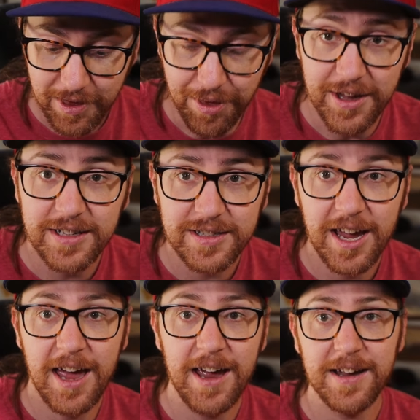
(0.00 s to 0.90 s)
This
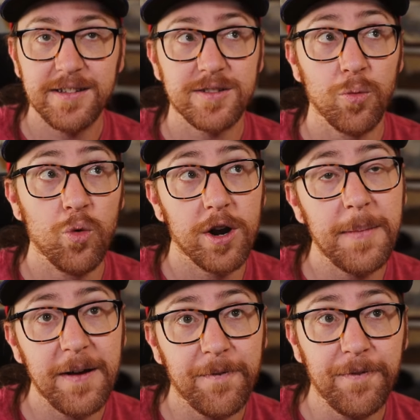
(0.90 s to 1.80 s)
has one of
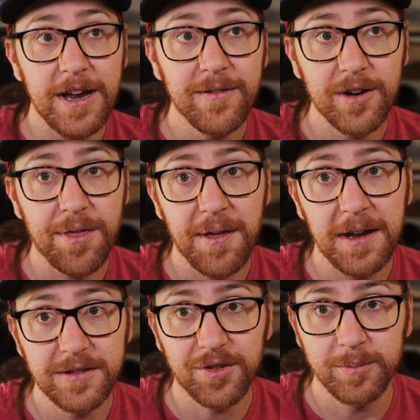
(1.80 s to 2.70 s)
my favorite
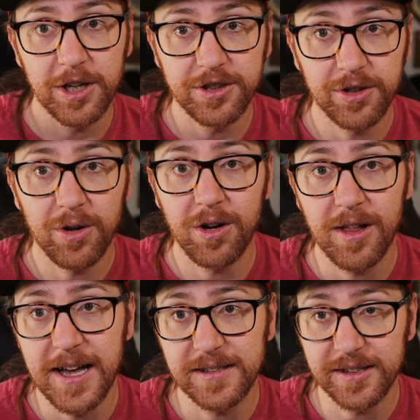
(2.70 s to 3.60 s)
things from Dungeon Crawl
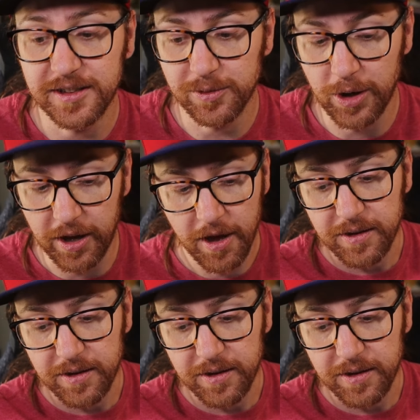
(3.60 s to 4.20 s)
Classics as well.